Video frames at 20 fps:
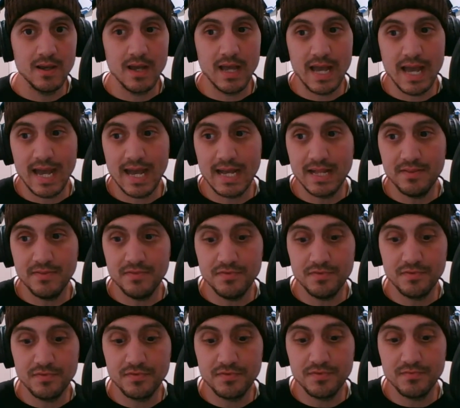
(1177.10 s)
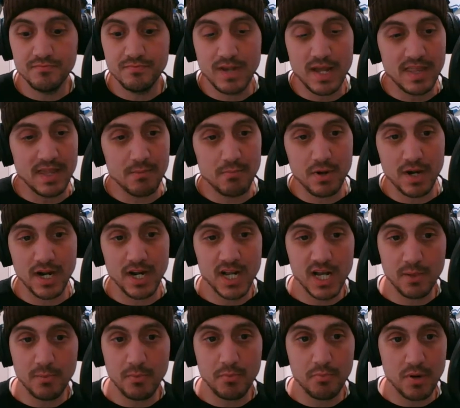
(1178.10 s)
And now they're bringing a
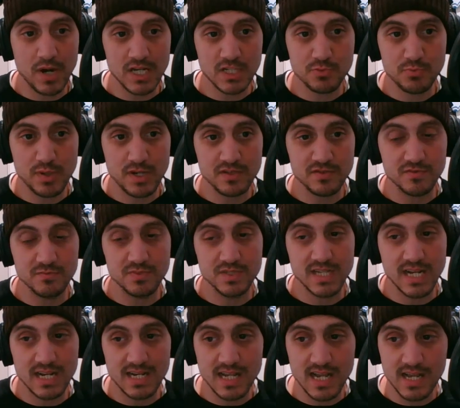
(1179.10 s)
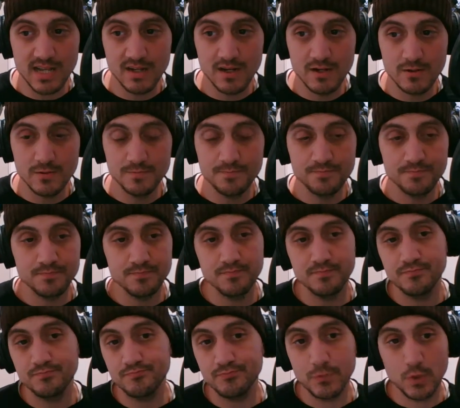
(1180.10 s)
couple prospects from San Diego
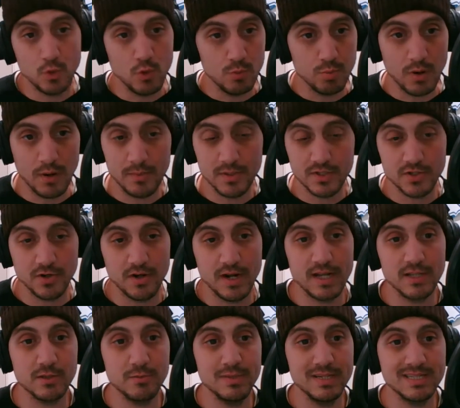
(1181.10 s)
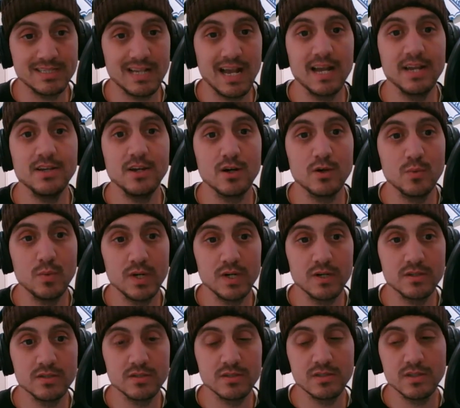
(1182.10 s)
who will probably turn out to be Cy Young
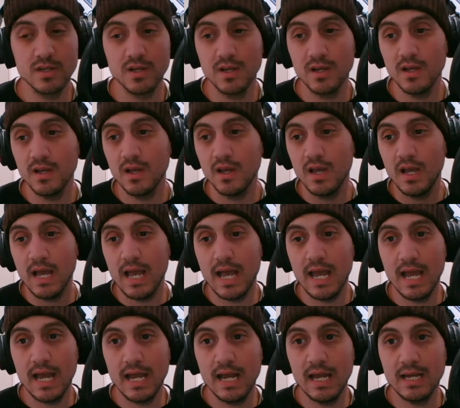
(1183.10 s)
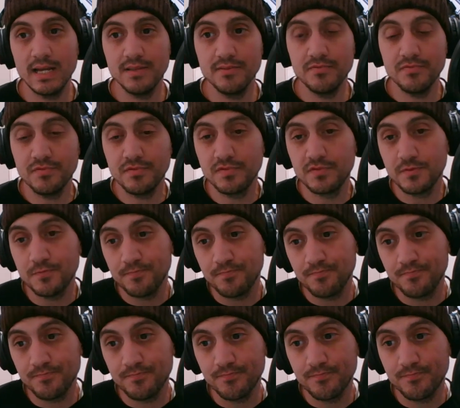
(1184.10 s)
winners. And,
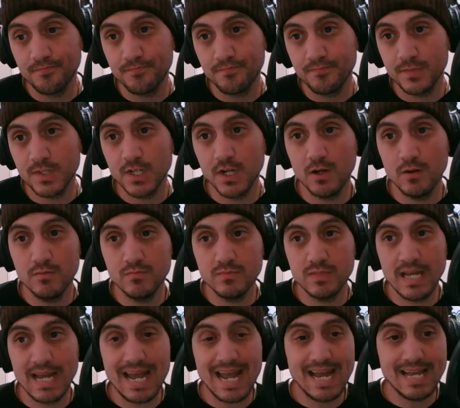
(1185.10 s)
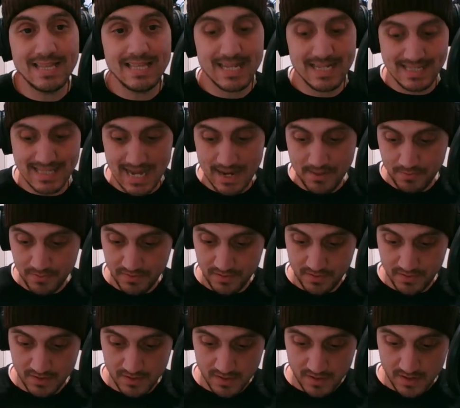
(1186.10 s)
they add their depth.
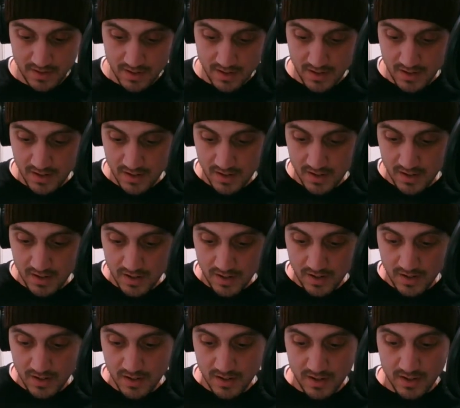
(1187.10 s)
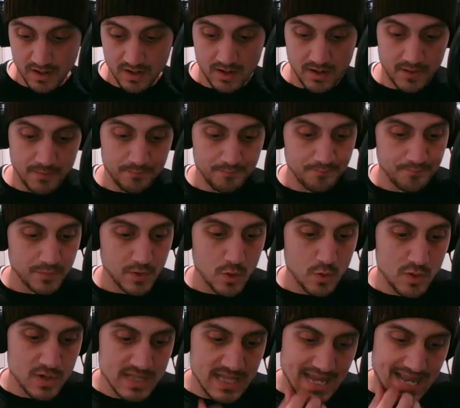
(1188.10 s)

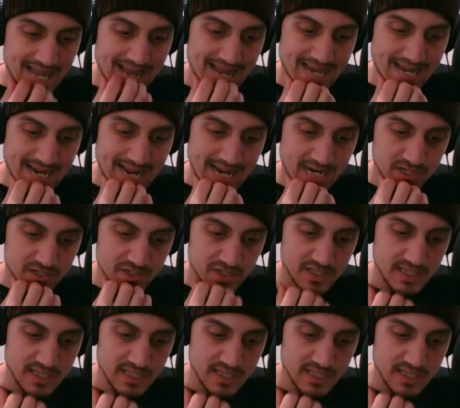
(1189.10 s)
Who did they add, actually?